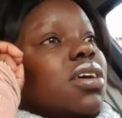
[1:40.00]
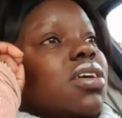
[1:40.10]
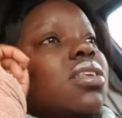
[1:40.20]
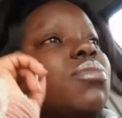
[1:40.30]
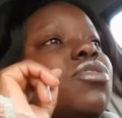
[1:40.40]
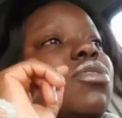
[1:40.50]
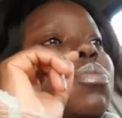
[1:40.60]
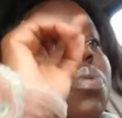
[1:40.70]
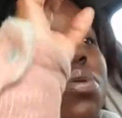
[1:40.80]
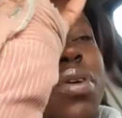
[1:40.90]
some shop.
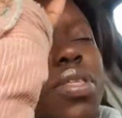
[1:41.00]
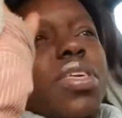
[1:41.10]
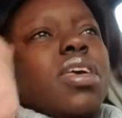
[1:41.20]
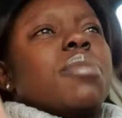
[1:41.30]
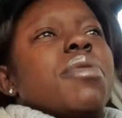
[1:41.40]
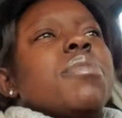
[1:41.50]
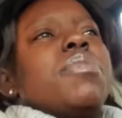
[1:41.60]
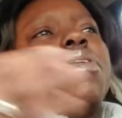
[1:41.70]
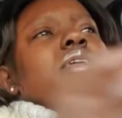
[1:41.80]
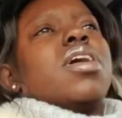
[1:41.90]
I might
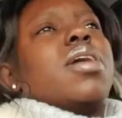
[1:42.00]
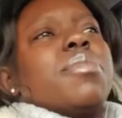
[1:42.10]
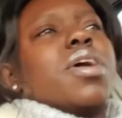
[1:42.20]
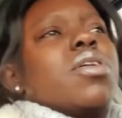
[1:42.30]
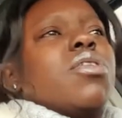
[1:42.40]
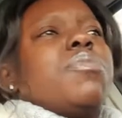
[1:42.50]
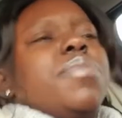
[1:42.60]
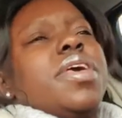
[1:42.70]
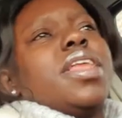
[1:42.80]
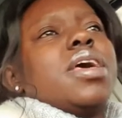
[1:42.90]
go on
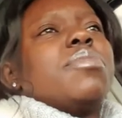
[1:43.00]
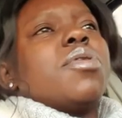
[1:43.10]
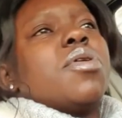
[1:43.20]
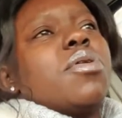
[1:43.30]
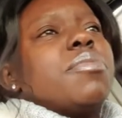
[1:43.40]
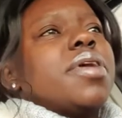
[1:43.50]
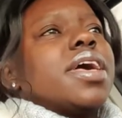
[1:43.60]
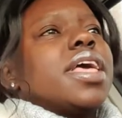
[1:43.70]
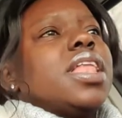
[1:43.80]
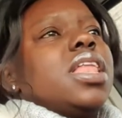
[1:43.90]
B&M or Home
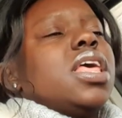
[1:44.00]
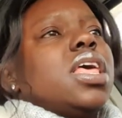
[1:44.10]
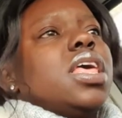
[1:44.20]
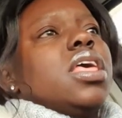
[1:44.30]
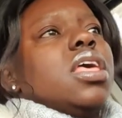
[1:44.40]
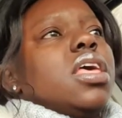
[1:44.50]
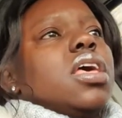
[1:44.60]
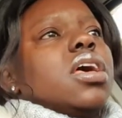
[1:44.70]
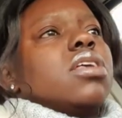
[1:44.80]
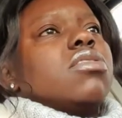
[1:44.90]

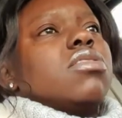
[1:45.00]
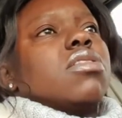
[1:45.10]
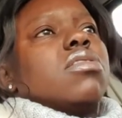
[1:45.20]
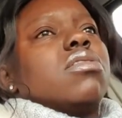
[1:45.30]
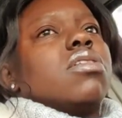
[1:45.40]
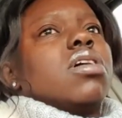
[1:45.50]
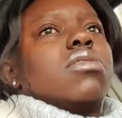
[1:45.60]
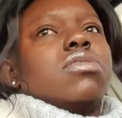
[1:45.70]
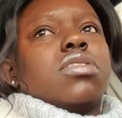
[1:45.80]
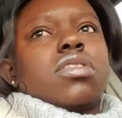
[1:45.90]
Bargain. So
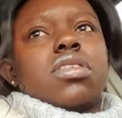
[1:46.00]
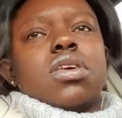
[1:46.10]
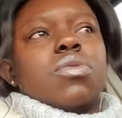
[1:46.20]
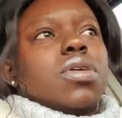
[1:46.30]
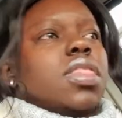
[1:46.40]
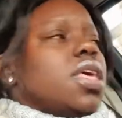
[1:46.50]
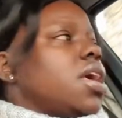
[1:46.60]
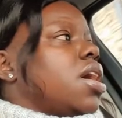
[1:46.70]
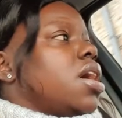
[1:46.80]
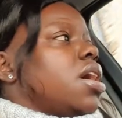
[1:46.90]
I'll see what they
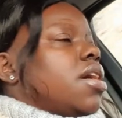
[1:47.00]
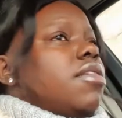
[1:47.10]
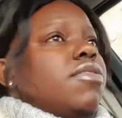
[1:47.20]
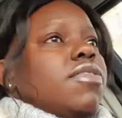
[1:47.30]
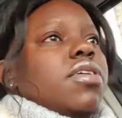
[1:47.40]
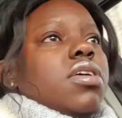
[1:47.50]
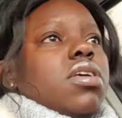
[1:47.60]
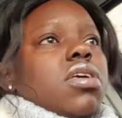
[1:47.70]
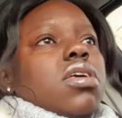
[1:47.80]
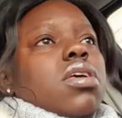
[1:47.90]
have
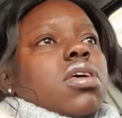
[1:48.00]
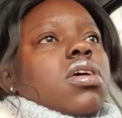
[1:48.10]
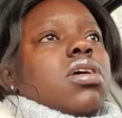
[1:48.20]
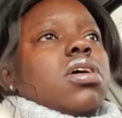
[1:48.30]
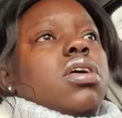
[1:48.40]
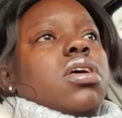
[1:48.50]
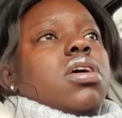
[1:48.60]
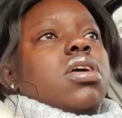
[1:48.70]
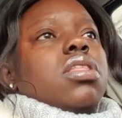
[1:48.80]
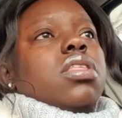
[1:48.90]

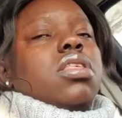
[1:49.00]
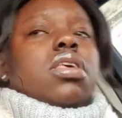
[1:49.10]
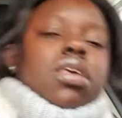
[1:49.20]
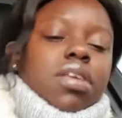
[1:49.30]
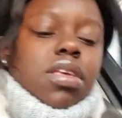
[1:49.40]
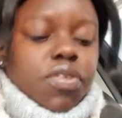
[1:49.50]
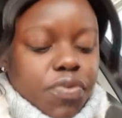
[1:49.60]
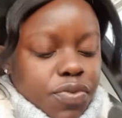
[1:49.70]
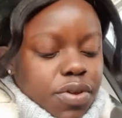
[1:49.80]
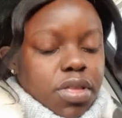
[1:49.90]
and see if
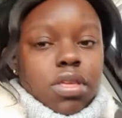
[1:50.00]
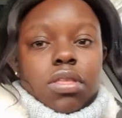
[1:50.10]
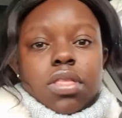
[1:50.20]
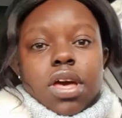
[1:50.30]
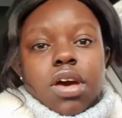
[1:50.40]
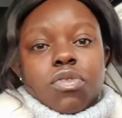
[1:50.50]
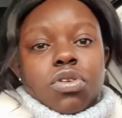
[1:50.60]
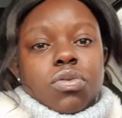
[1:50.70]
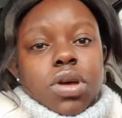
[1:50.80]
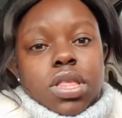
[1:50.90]
they have
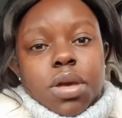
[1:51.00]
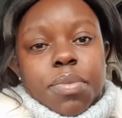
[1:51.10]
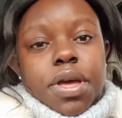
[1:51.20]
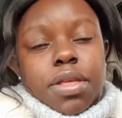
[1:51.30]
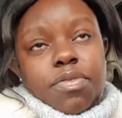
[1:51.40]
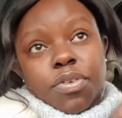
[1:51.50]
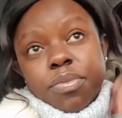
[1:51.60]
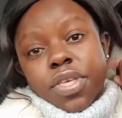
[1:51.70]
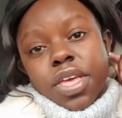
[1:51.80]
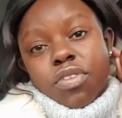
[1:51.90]
good ones. I buy it
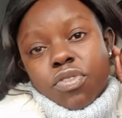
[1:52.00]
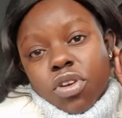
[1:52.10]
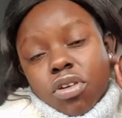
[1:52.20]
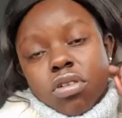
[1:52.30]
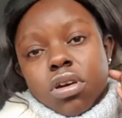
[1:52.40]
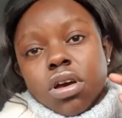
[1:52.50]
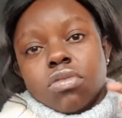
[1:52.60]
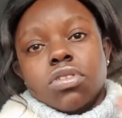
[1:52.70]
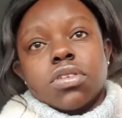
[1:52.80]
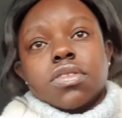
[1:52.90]
from there. If not,
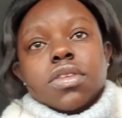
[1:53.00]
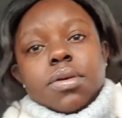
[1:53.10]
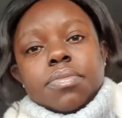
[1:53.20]
I'll just